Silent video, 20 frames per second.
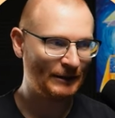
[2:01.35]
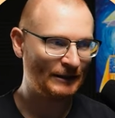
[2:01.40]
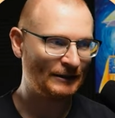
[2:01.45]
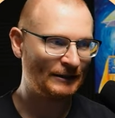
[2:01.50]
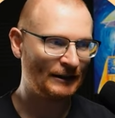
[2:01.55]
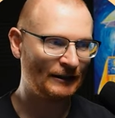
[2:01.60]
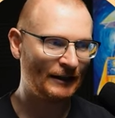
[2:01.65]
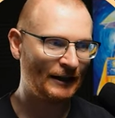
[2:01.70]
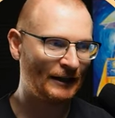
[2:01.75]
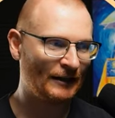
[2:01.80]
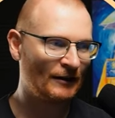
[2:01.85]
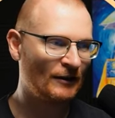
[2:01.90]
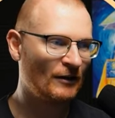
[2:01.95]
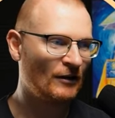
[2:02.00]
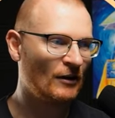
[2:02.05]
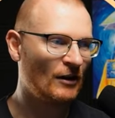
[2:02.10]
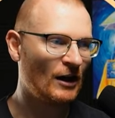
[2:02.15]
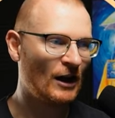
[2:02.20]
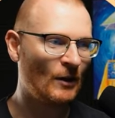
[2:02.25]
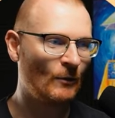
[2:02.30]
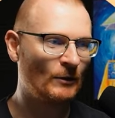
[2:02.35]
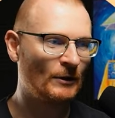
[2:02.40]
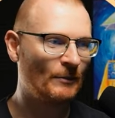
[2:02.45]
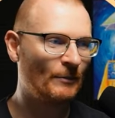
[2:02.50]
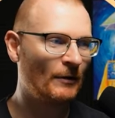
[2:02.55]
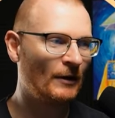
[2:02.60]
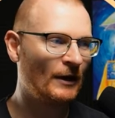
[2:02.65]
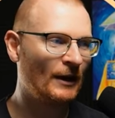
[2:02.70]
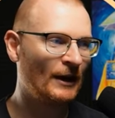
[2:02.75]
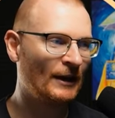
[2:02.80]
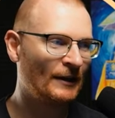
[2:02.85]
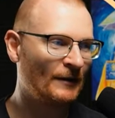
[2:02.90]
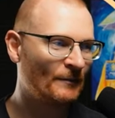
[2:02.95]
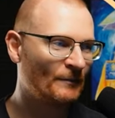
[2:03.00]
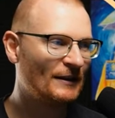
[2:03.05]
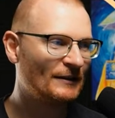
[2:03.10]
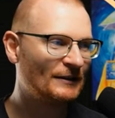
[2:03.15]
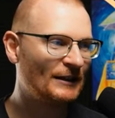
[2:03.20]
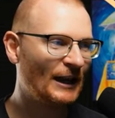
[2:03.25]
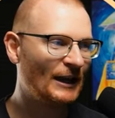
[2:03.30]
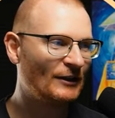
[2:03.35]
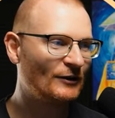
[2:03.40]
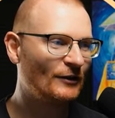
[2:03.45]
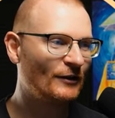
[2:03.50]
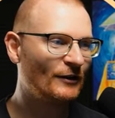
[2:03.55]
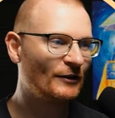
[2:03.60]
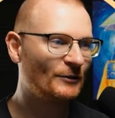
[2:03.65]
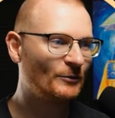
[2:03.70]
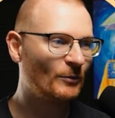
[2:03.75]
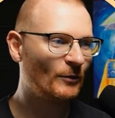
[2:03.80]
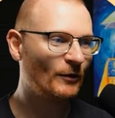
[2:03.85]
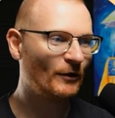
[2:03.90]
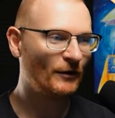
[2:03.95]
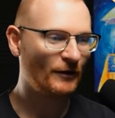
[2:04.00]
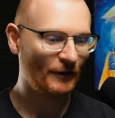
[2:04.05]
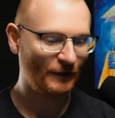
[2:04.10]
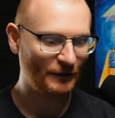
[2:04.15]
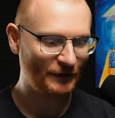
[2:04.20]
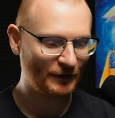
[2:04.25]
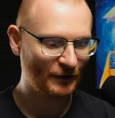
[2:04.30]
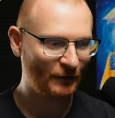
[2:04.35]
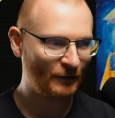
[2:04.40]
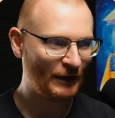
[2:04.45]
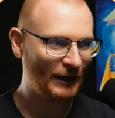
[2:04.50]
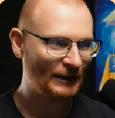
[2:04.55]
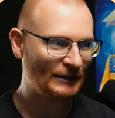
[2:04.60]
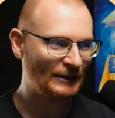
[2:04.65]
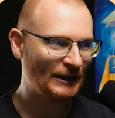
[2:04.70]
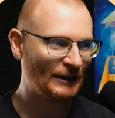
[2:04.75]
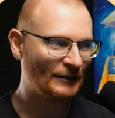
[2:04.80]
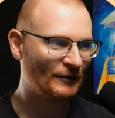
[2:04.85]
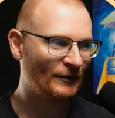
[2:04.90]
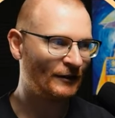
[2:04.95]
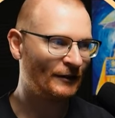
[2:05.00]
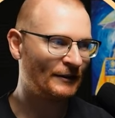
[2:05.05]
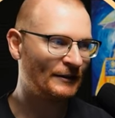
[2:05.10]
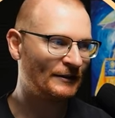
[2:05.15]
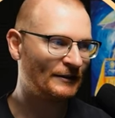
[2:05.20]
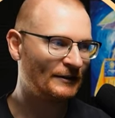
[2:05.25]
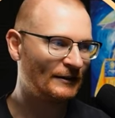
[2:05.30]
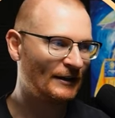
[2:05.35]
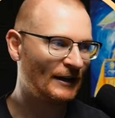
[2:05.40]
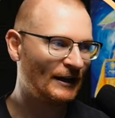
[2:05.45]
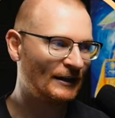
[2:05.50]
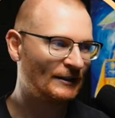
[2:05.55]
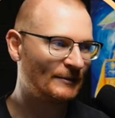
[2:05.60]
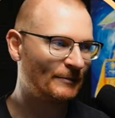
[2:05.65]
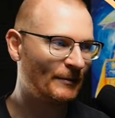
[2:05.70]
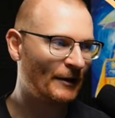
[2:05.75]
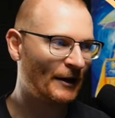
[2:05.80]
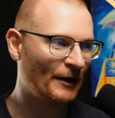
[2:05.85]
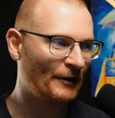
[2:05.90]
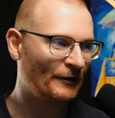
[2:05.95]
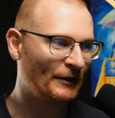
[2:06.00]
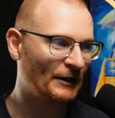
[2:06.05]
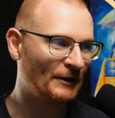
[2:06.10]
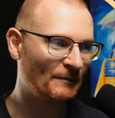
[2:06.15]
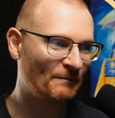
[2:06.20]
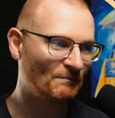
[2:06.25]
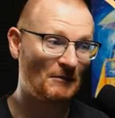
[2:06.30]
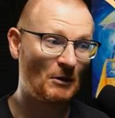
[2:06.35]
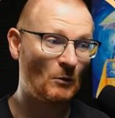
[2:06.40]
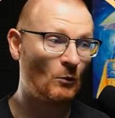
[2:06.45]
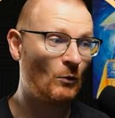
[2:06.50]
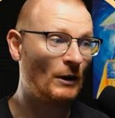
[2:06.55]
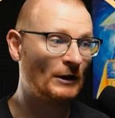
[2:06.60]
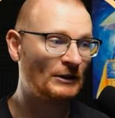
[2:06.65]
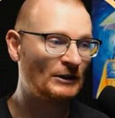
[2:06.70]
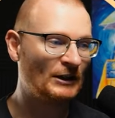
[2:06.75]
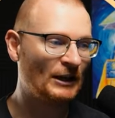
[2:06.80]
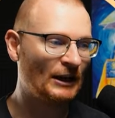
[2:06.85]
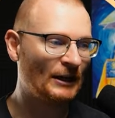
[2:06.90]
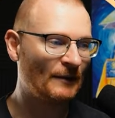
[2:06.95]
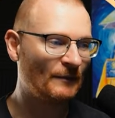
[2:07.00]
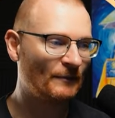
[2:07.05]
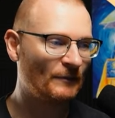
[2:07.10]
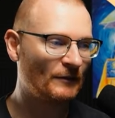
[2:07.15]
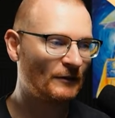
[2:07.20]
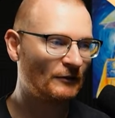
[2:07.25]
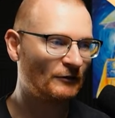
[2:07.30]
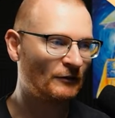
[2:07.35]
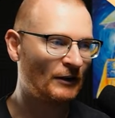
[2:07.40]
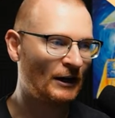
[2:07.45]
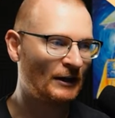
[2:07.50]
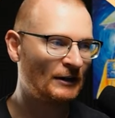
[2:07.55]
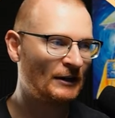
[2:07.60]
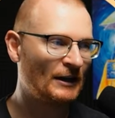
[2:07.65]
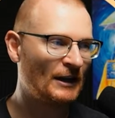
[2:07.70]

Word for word: So like, I want to buy ten dollars worth of SOL at ten dollars, expiry one year, right?